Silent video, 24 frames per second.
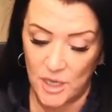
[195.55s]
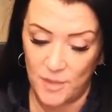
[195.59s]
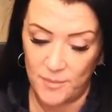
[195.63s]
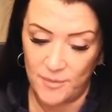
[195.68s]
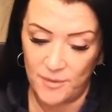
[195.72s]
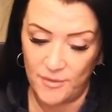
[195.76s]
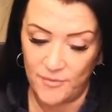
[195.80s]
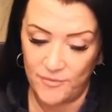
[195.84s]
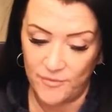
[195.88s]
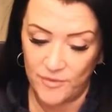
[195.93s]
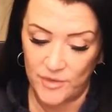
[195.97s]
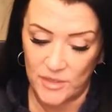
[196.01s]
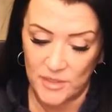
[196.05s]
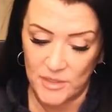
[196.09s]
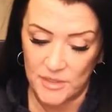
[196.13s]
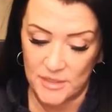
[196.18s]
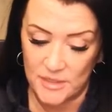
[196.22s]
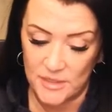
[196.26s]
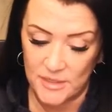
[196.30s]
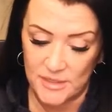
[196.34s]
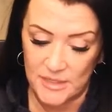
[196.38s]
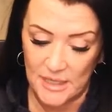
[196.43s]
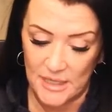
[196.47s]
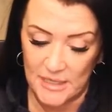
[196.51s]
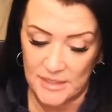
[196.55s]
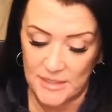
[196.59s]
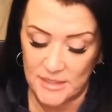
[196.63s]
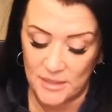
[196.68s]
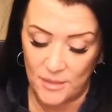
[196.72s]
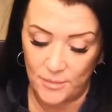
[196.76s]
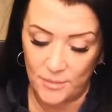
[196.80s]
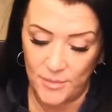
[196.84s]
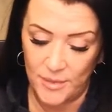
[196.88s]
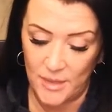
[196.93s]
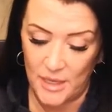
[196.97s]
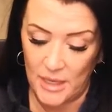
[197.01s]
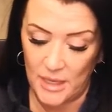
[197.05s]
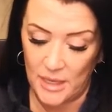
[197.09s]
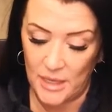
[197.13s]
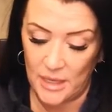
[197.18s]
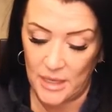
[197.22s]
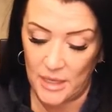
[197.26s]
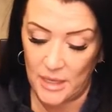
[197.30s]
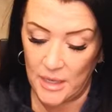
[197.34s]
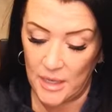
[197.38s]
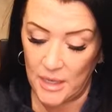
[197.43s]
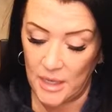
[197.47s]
It feels like something